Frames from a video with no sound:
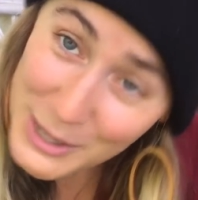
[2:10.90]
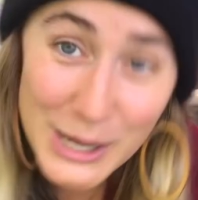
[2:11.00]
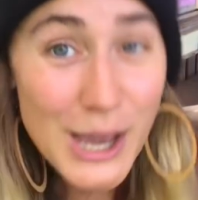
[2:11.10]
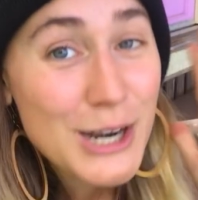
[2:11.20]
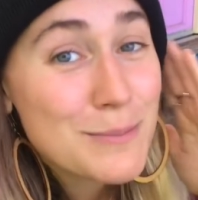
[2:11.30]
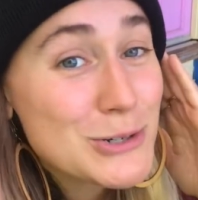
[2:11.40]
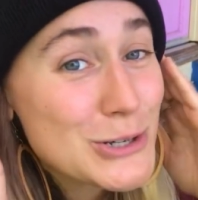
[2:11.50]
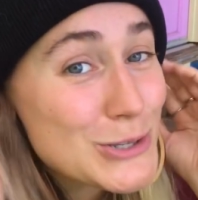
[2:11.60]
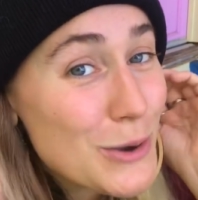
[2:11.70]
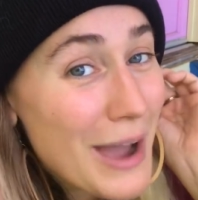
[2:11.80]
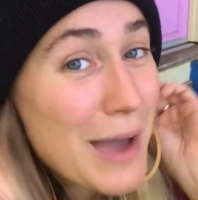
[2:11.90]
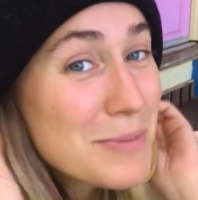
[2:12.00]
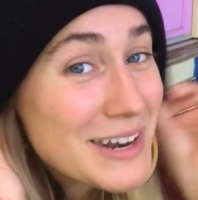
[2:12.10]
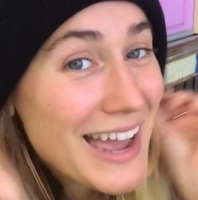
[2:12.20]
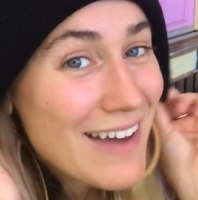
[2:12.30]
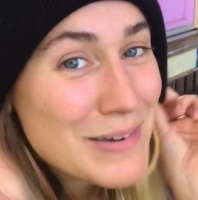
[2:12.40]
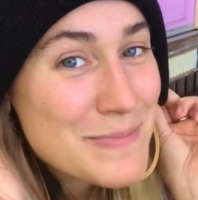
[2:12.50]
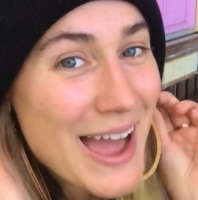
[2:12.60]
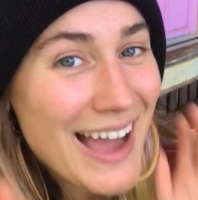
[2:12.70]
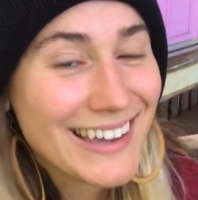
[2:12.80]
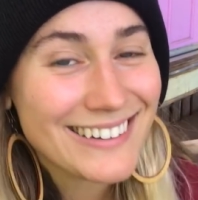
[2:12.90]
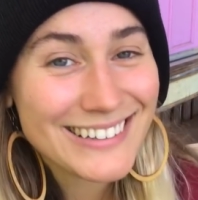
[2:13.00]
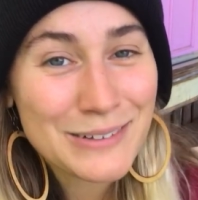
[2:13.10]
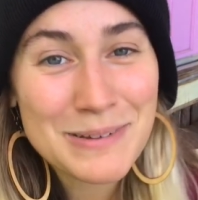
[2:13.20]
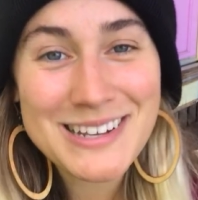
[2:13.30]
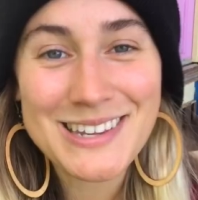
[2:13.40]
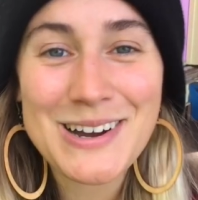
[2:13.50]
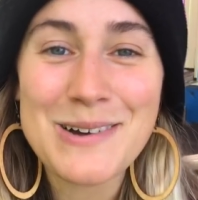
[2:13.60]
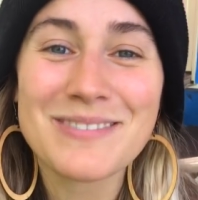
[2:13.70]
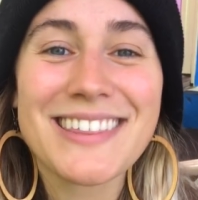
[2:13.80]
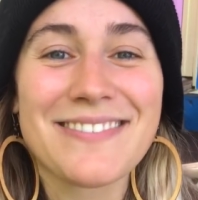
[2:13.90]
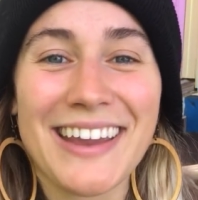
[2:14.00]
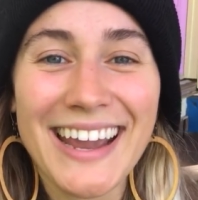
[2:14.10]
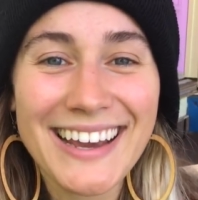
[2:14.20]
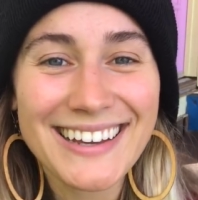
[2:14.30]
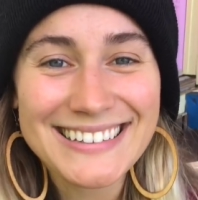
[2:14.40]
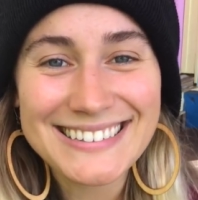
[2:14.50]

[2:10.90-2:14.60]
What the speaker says: beanie, and I'm just so happy to have it back and a little piece of home with me.